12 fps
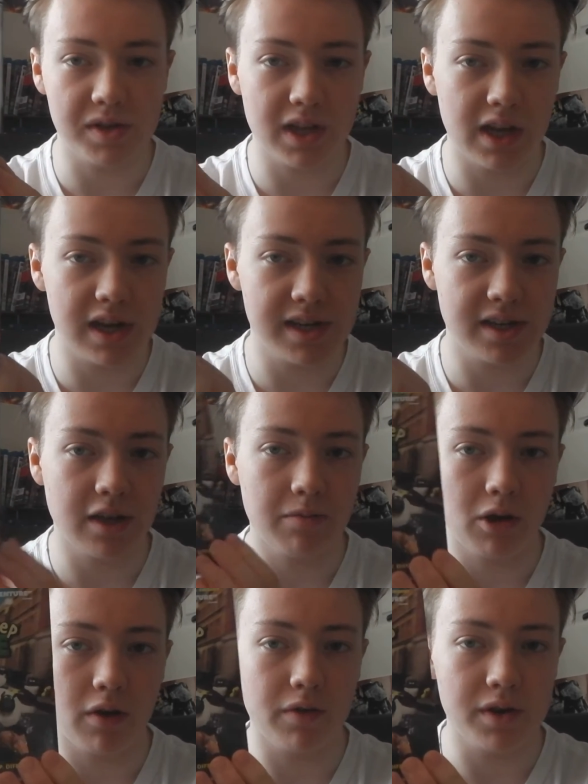with a nice
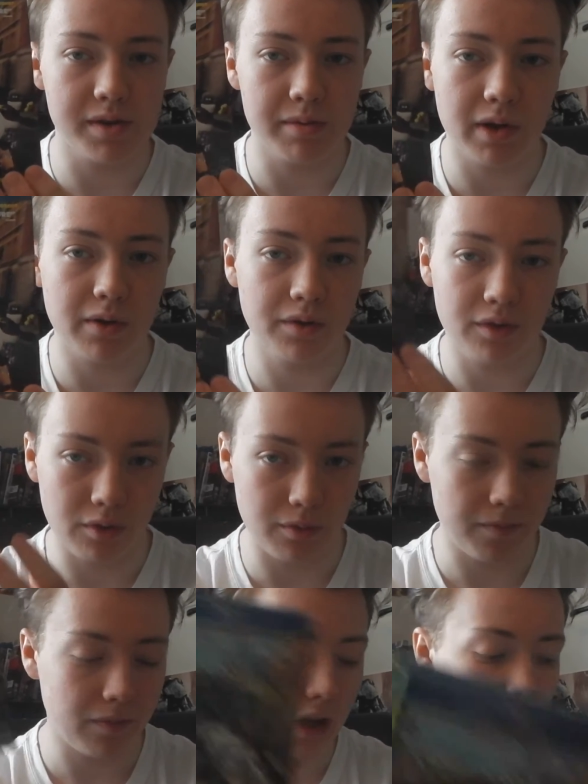slipcover as well, so
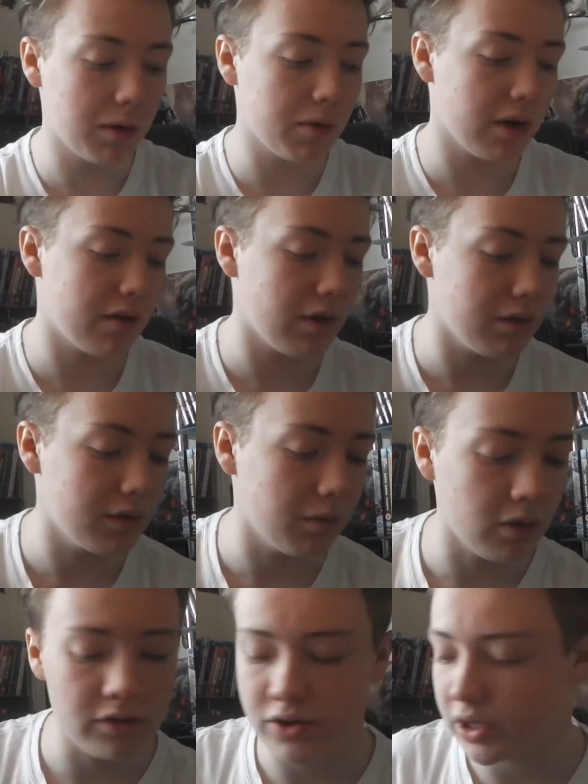I will get around to
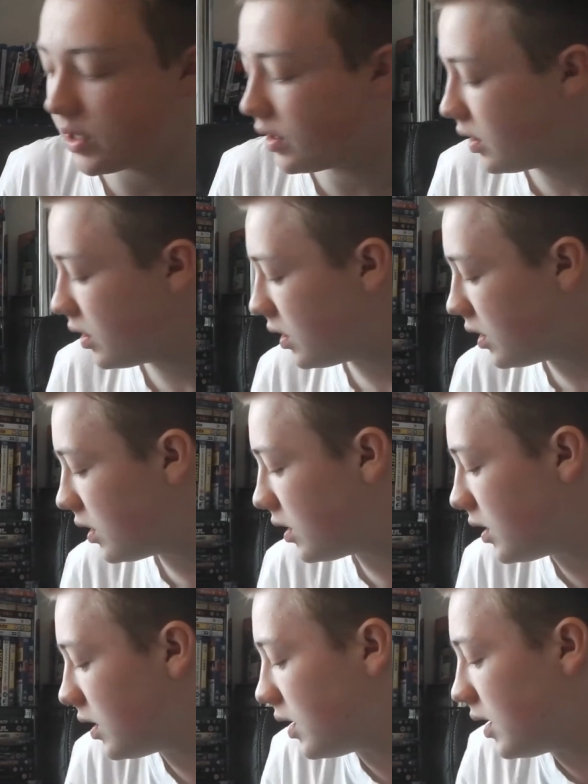watching it.
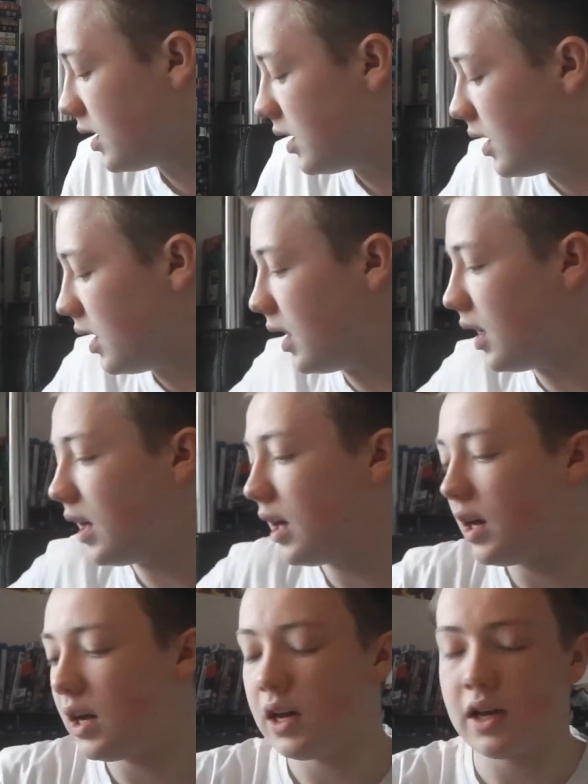
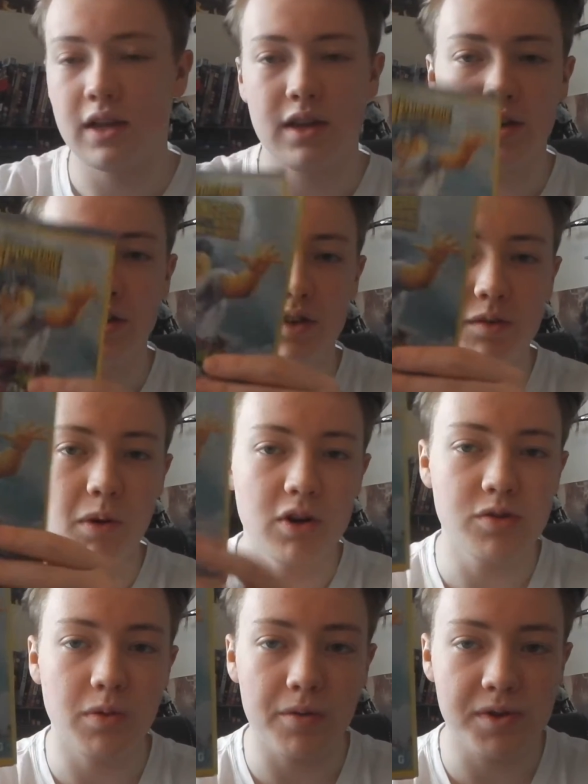
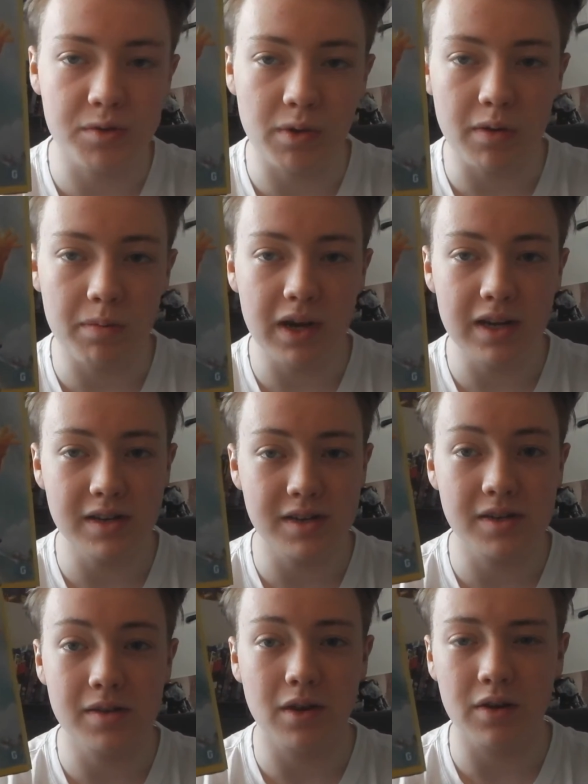SpongeBob
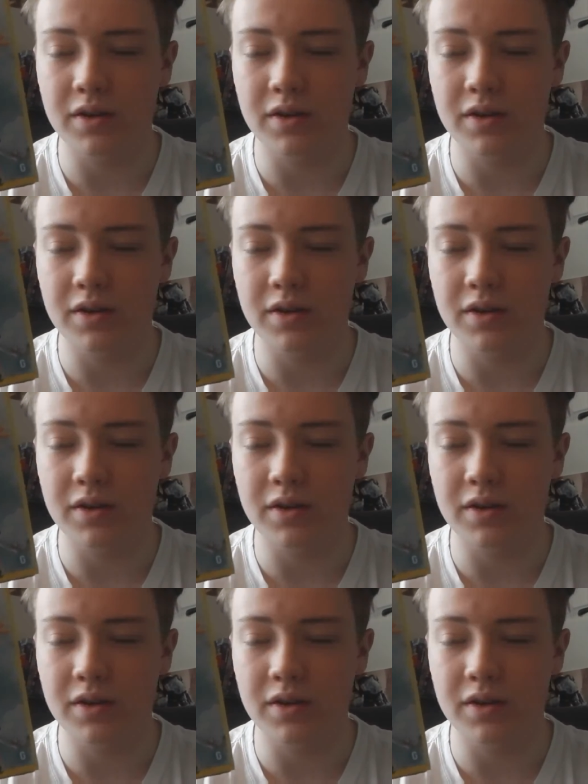SquarePants, or